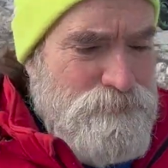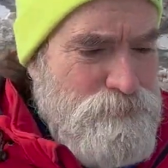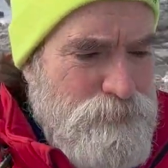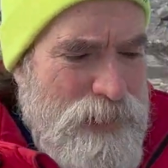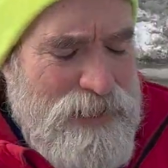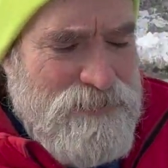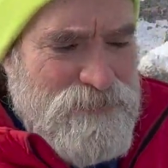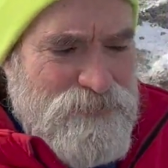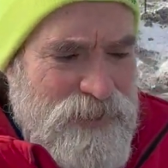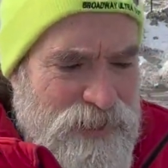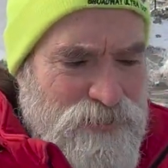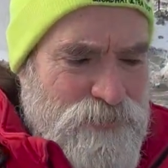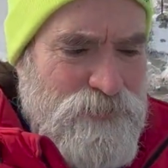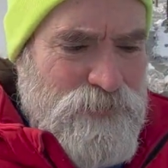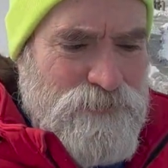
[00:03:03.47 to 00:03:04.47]
packed
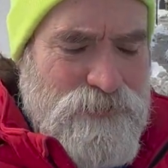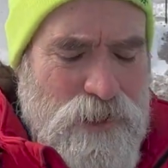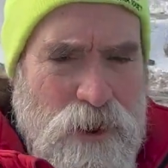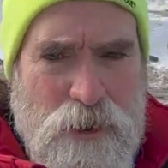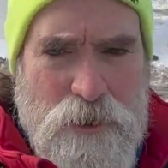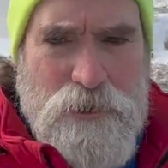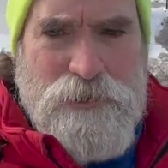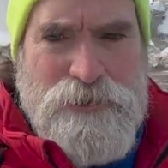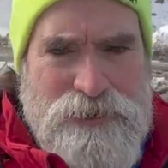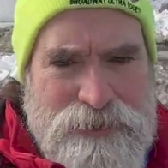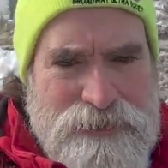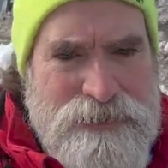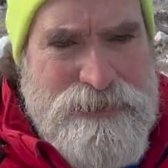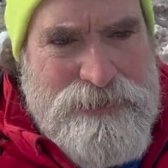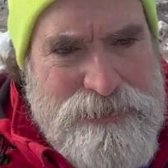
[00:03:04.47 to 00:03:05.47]
down and hard.
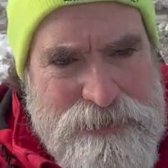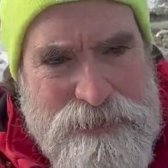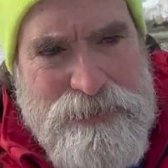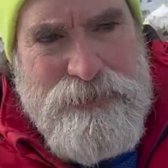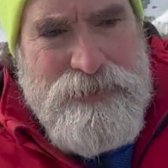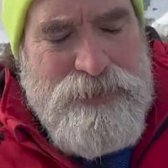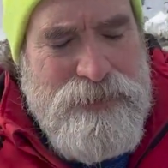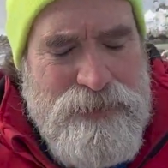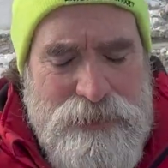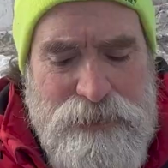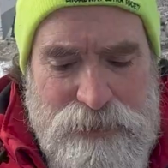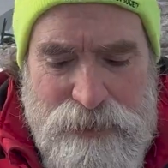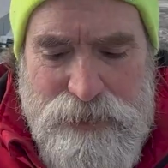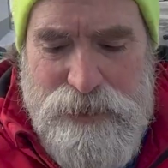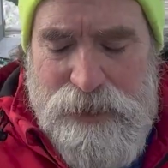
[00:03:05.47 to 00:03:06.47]

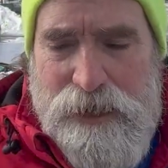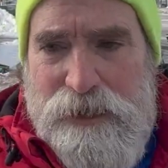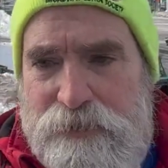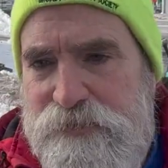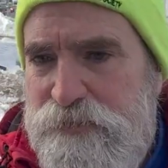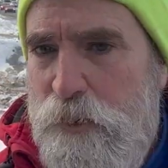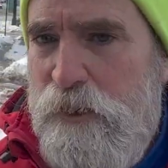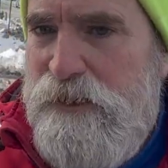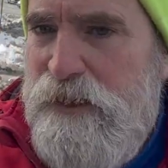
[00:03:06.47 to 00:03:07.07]
So I